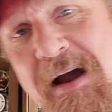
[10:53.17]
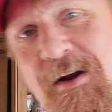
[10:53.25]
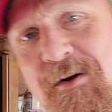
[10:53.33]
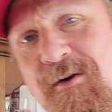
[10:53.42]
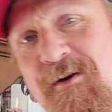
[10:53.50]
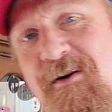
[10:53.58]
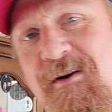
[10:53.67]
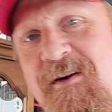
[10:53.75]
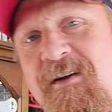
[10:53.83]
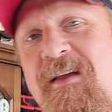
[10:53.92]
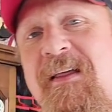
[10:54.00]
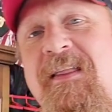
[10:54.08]
her
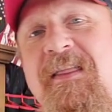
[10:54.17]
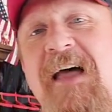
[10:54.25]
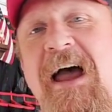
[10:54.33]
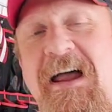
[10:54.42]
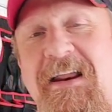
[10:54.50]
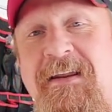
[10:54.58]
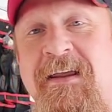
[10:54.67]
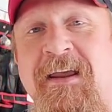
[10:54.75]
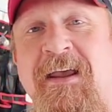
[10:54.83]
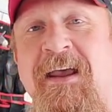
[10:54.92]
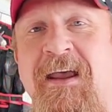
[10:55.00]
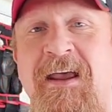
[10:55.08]
that
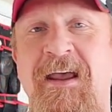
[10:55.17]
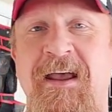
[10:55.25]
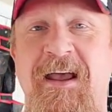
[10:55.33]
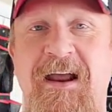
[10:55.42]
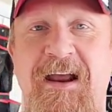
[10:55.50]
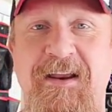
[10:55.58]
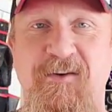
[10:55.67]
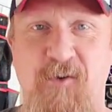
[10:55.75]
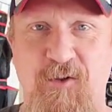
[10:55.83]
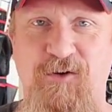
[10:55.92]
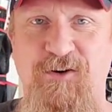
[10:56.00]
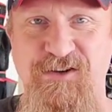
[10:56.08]
I can no
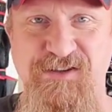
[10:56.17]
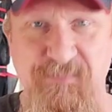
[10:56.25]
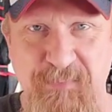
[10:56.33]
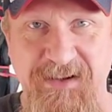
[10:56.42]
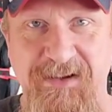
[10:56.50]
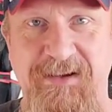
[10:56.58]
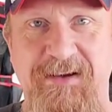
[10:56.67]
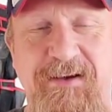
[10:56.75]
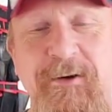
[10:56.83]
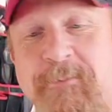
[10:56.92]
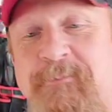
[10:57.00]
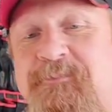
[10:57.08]
longer speak.
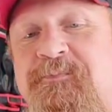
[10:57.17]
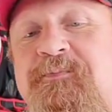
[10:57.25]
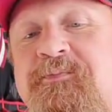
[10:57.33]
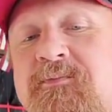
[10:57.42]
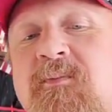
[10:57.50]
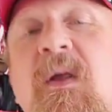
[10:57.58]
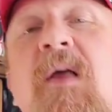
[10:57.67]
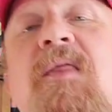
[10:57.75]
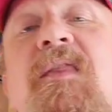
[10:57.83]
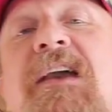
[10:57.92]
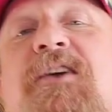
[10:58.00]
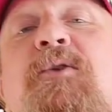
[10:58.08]

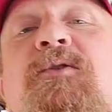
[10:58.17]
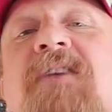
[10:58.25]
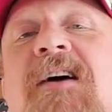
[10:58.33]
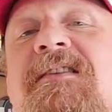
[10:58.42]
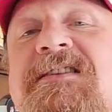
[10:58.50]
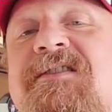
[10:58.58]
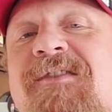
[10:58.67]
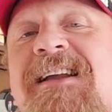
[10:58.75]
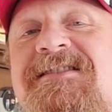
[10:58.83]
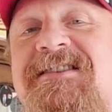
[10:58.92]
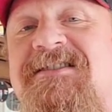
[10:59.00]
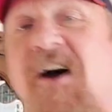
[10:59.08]
Thank you, Douglas,
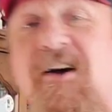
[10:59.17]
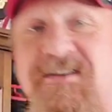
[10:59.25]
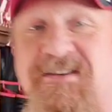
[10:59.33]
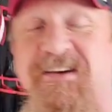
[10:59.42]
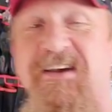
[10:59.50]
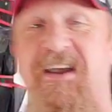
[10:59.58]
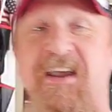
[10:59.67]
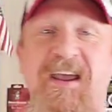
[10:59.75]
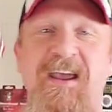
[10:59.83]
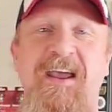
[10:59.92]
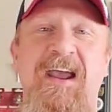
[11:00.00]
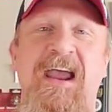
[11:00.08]
Francis, Huxley,
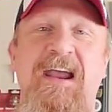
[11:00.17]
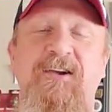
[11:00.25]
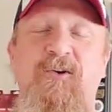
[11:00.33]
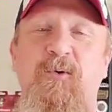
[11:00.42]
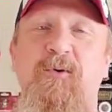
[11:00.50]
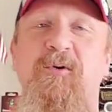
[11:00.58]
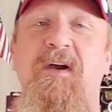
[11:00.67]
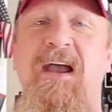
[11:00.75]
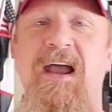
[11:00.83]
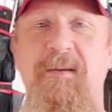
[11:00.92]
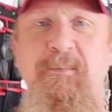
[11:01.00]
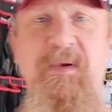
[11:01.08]
and crew
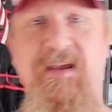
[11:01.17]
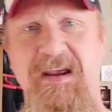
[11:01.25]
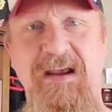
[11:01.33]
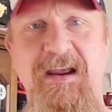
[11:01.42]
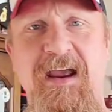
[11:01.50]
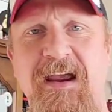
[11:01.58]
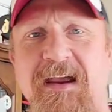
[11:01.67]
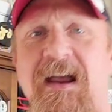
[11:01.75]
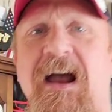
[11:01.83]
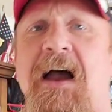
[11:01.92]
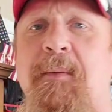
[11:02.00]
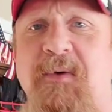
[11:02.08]
at PAA.
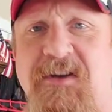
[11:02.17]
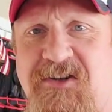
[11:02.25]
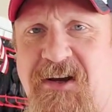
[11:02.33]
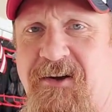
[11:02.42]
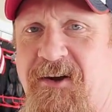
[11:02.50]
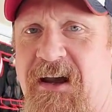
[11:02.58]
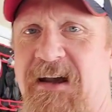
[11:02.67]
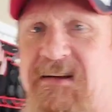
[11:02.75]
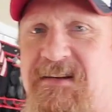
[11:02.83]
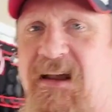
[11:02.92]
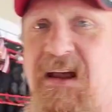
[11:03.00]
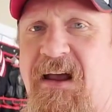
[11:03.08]
I appreciate you
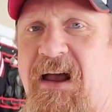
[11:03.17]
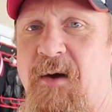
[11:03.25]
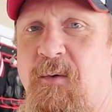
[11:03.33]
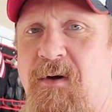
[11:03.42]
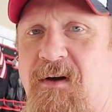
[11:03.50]
guys. I want